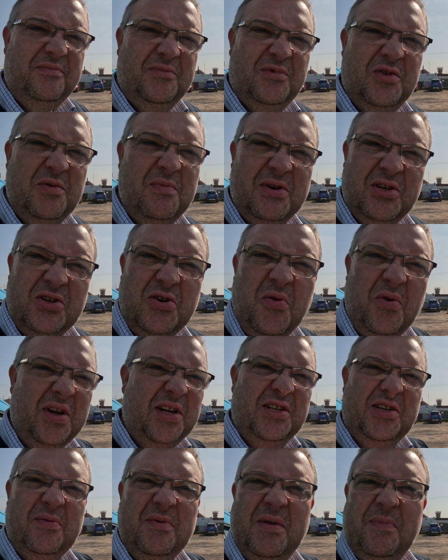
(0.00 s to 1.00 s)
too much
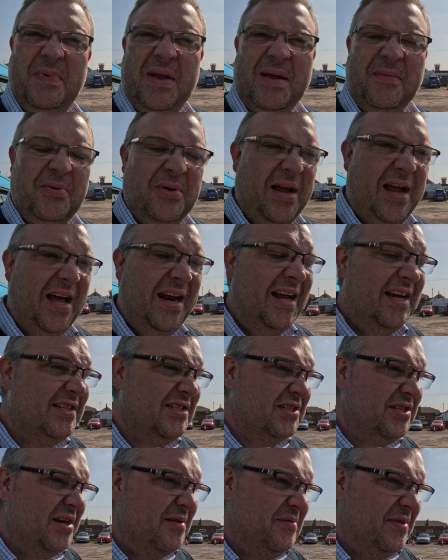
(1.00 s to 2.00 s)
noise, too many people here, and I
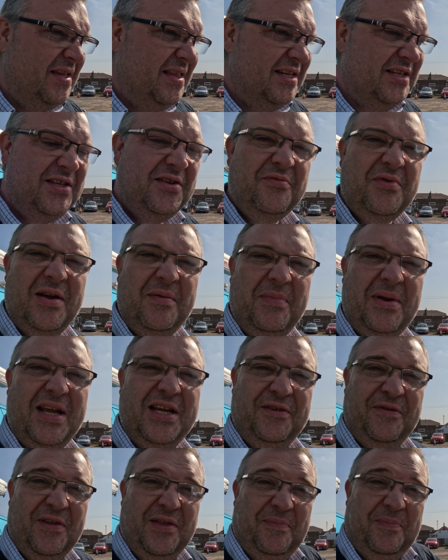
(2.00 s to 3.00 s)
just don't think this is the right
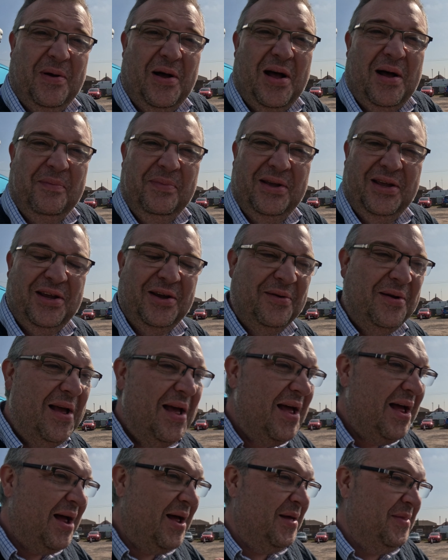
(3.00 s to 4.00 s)
place for the barbecue
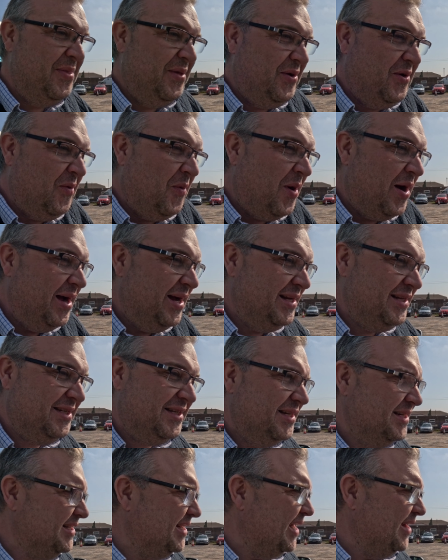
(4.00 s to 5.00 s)
and the quiet
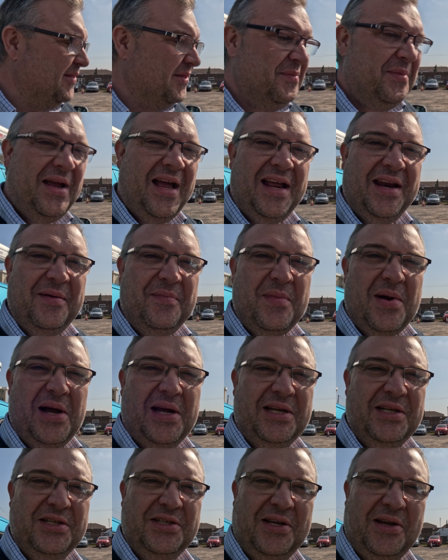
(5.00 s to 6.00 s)
sit down that we had in
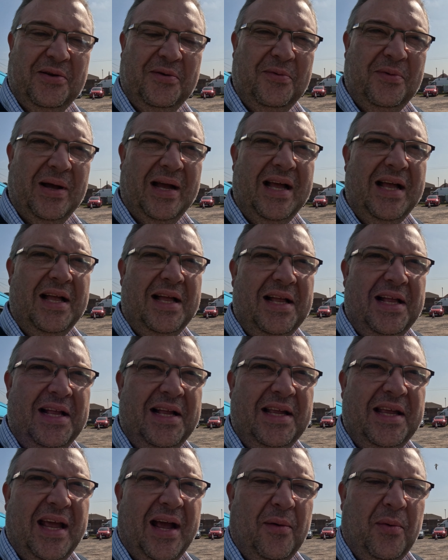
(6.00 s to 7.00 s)
mind. So
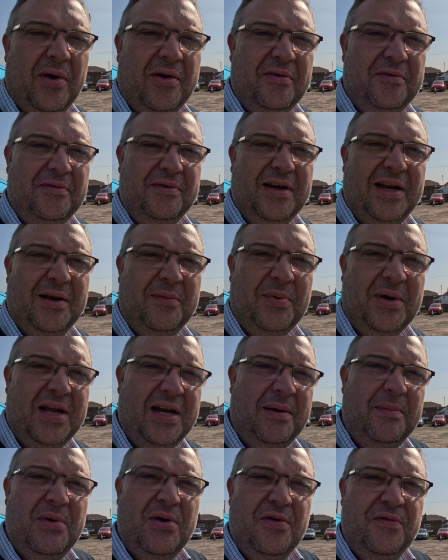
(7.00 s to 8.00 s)
yeah, we're going
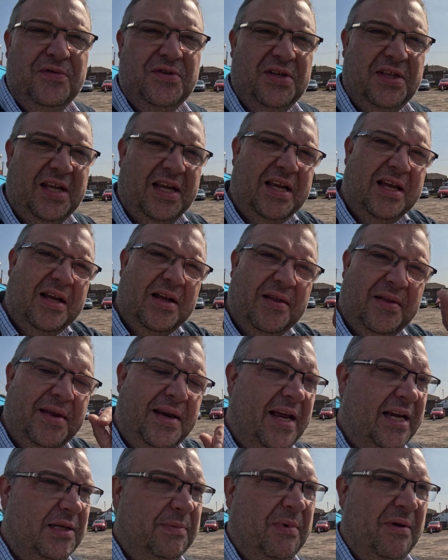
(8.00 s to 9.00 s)
to move to the
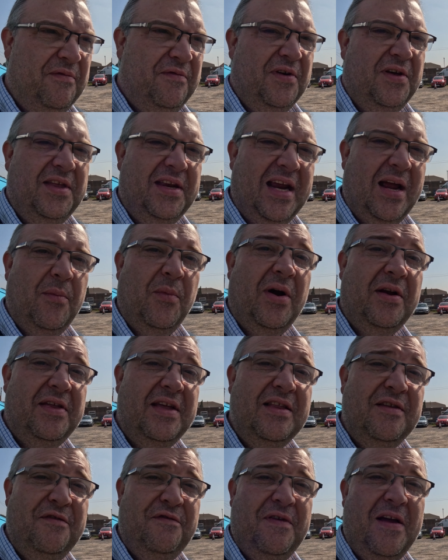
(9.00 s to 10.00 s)
next bit further down where I
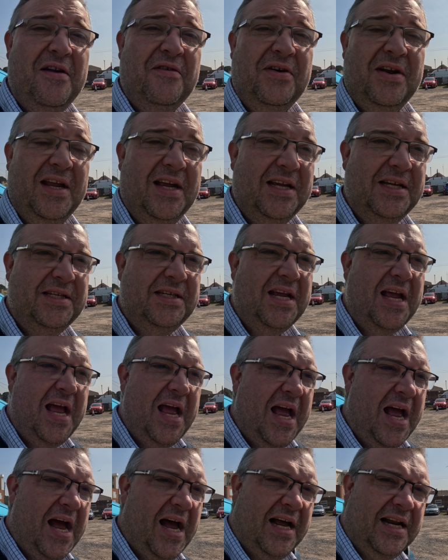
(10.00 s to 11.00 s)
think the ferry is,
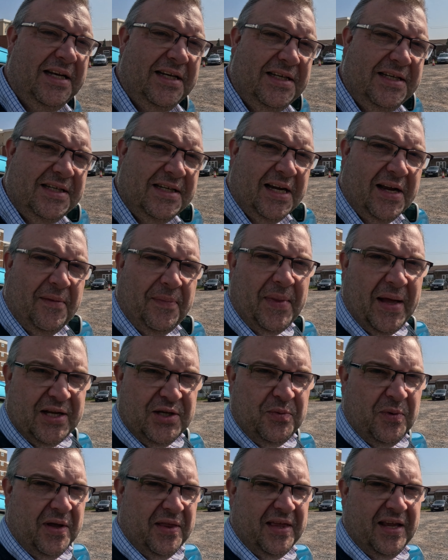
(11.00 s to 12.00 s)
and
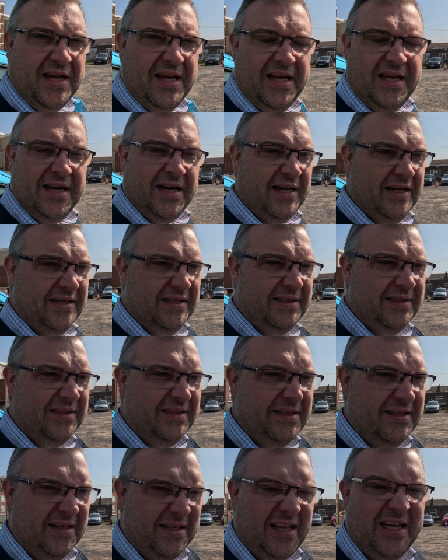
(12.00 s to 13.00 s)
that's where
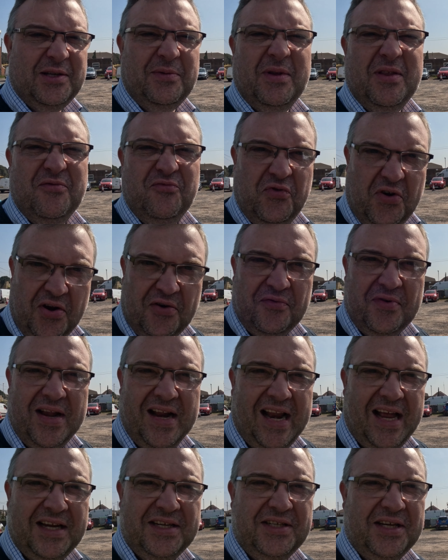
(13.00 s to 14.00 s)
the real
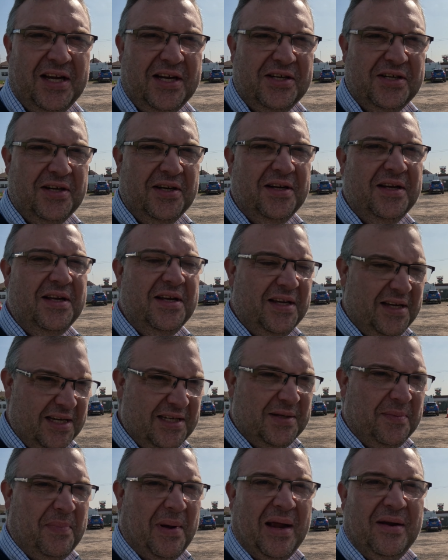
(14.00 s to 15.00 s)
relaxation
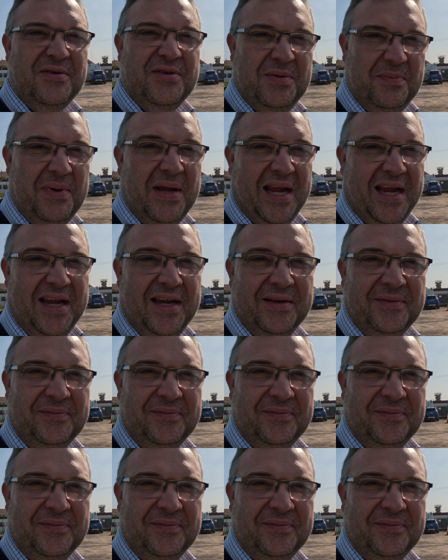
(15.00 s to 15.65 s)
is about to be.